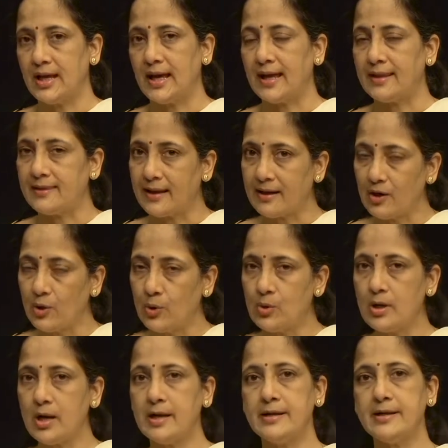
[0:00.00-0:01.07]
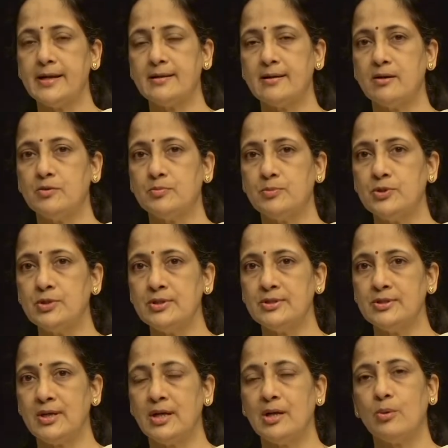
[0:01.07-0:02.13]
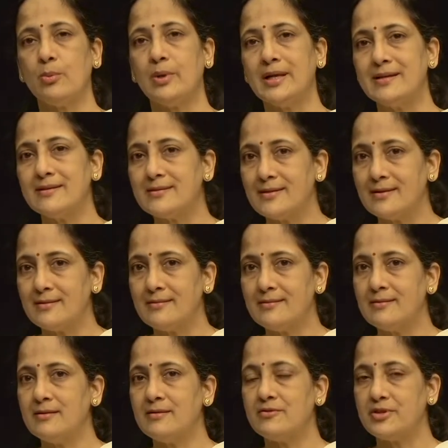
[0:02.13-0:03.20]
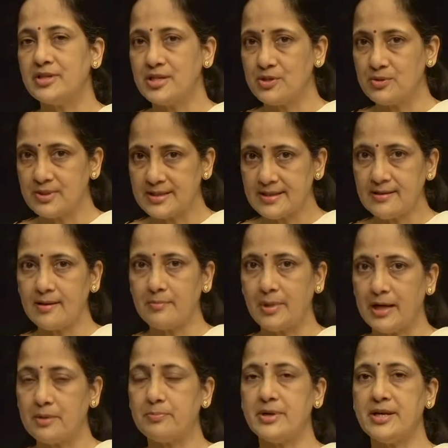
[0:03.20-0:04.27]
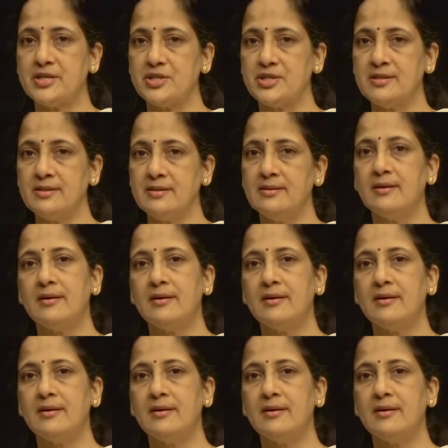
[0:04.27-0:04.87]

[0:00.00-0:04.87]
and that low cardiac output will in turn reduce the blood pressure,